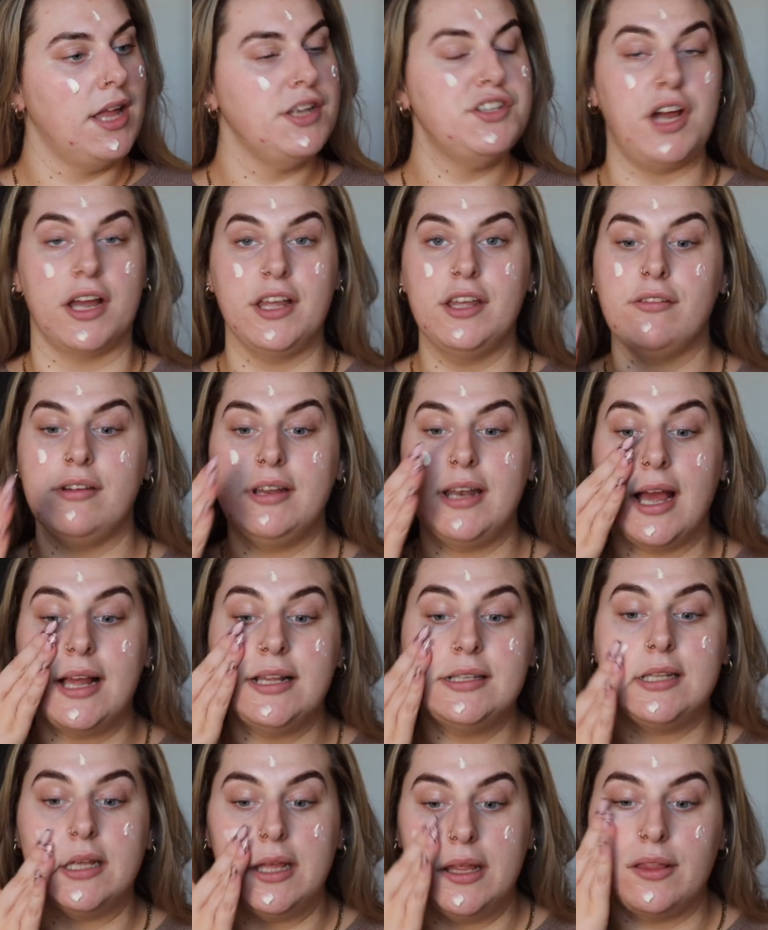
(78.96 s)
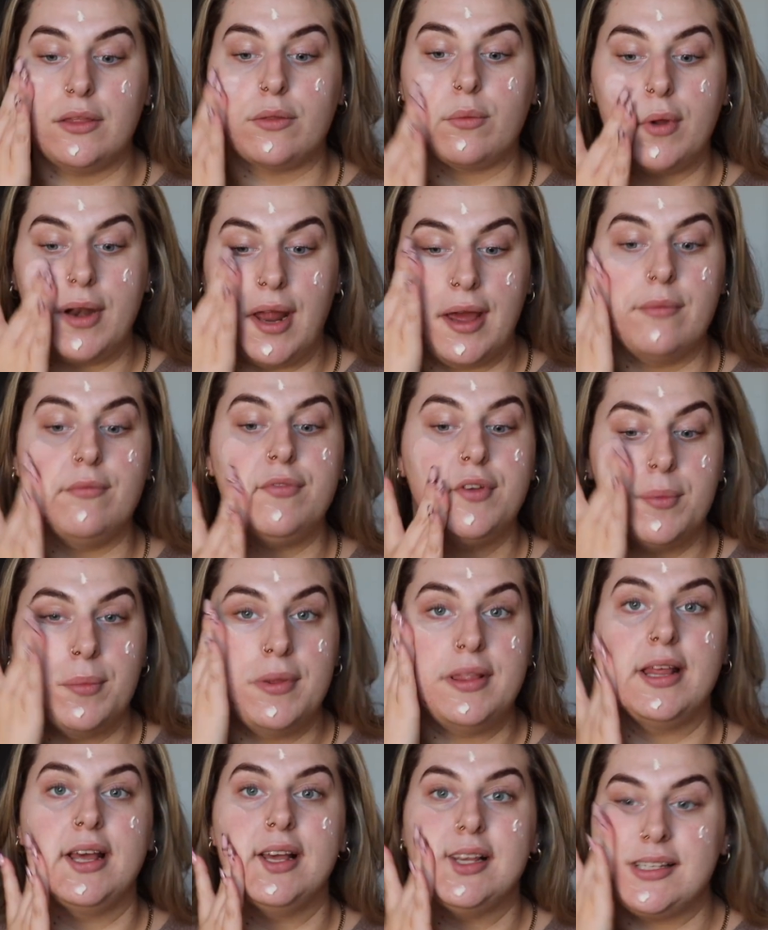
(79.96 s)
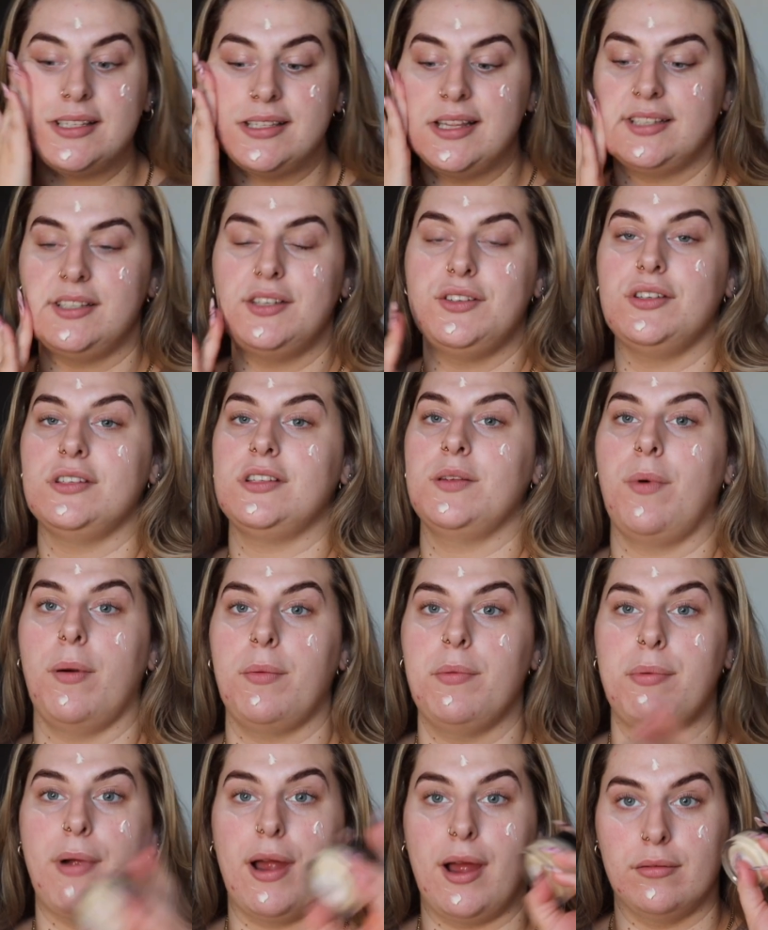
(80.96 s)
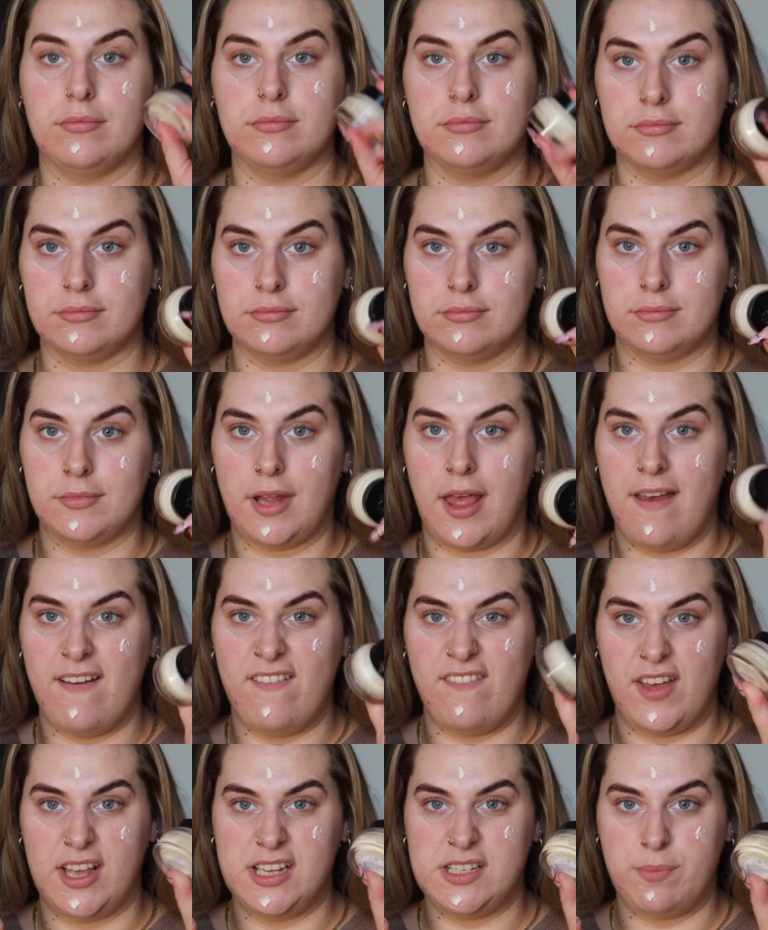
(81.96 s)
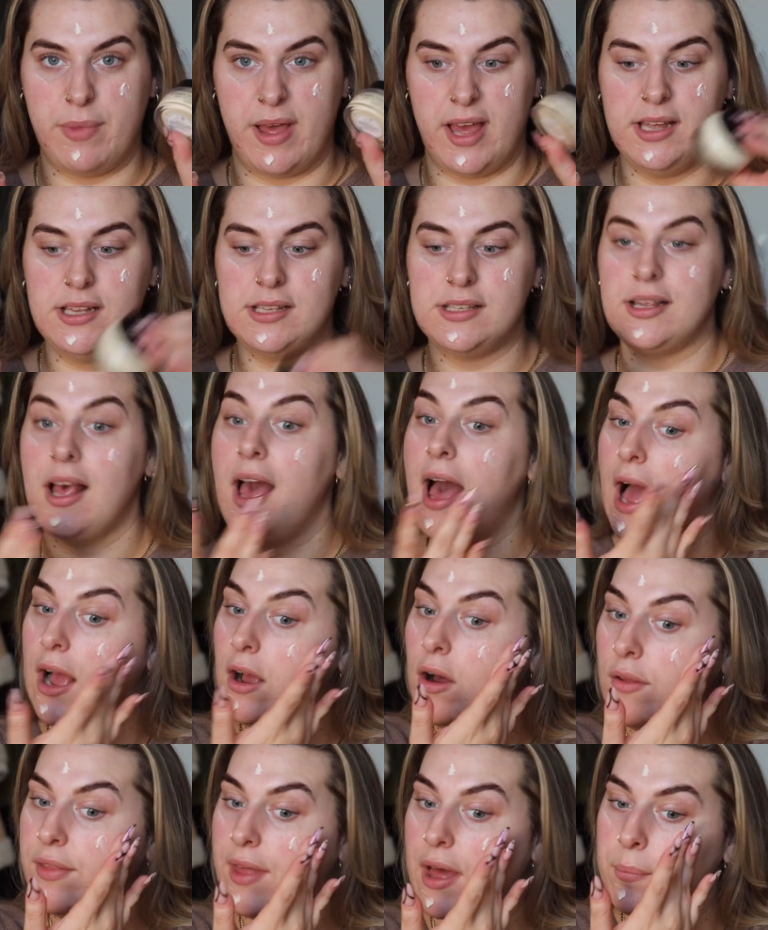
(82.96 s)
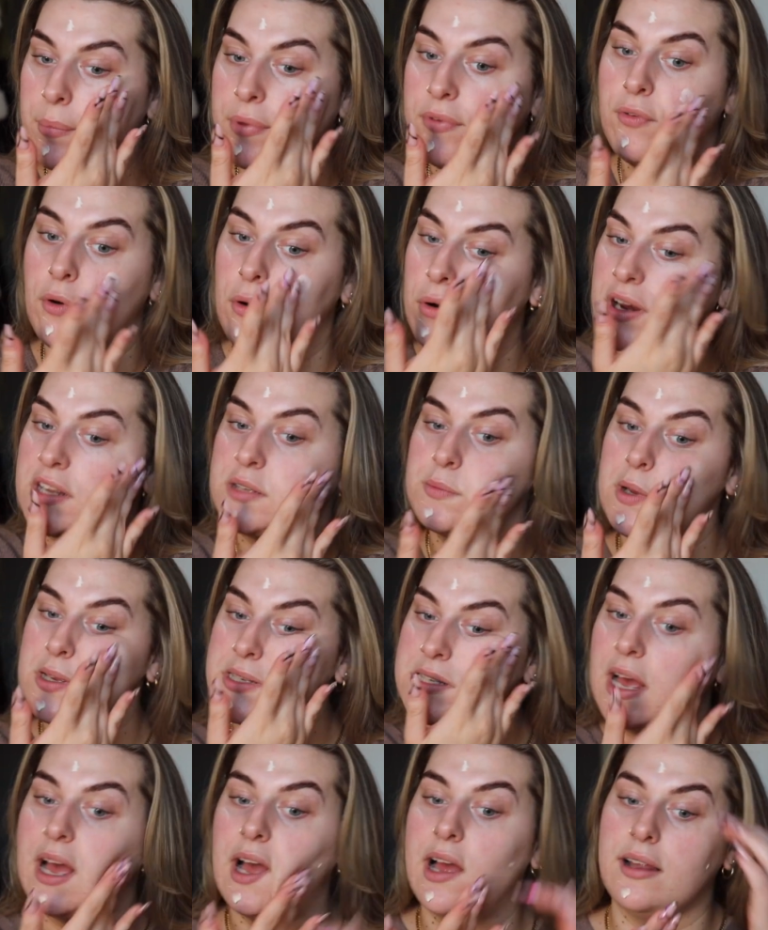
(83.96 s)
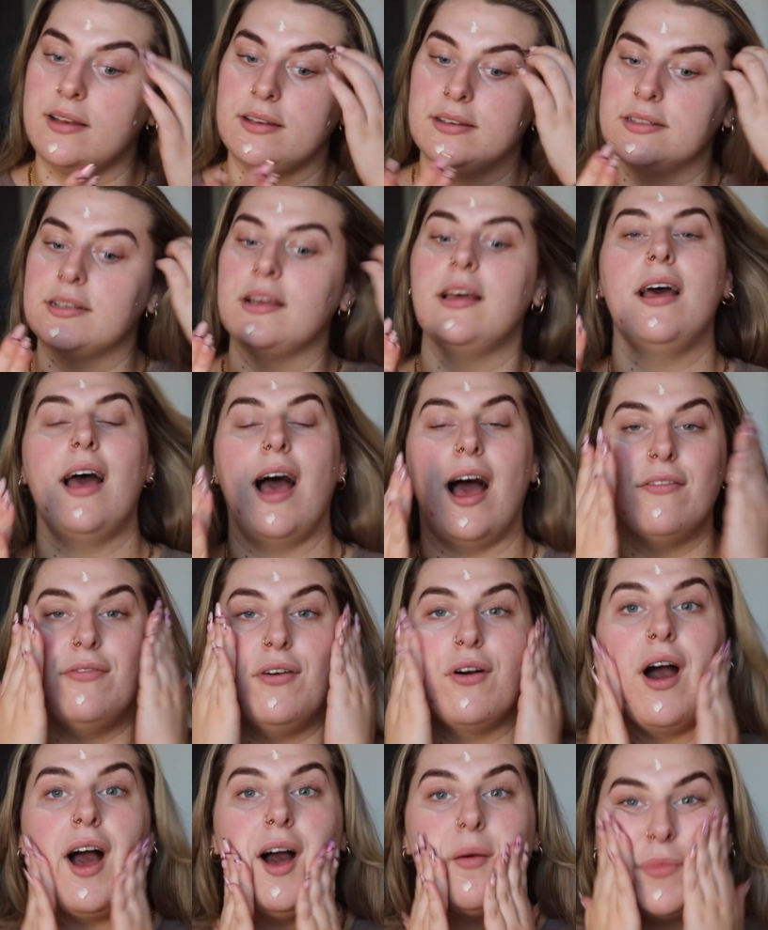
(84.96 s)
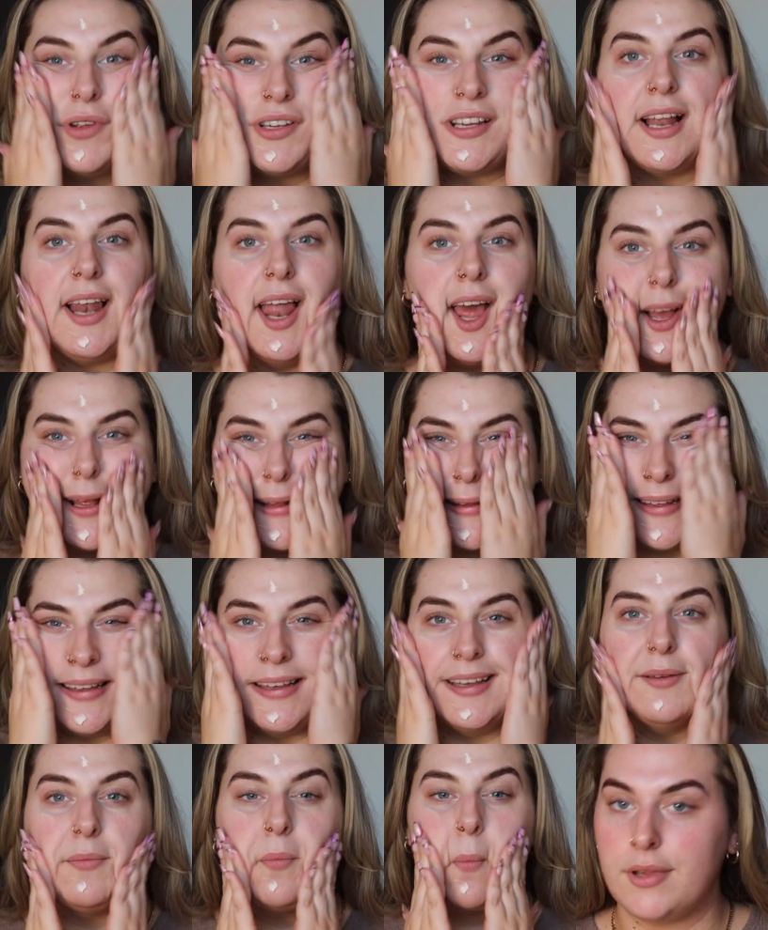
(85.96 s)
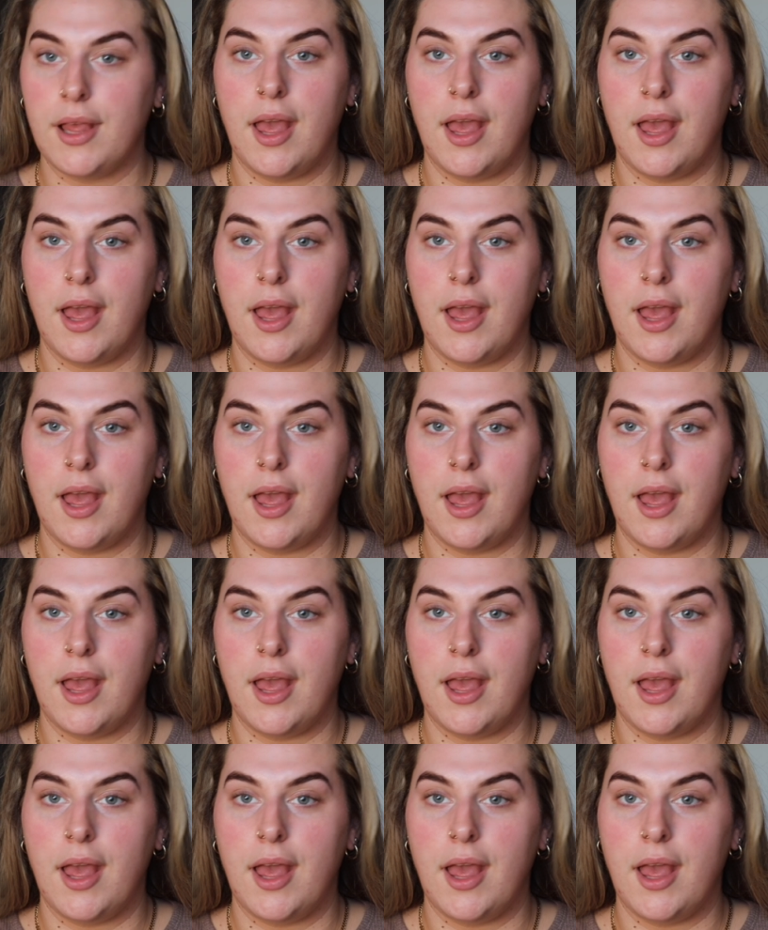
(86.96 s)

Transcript: January 19th when I'm filming this. This is just a Bobbi Brown face base. I got that before Christmas and I forgot how much I liked it.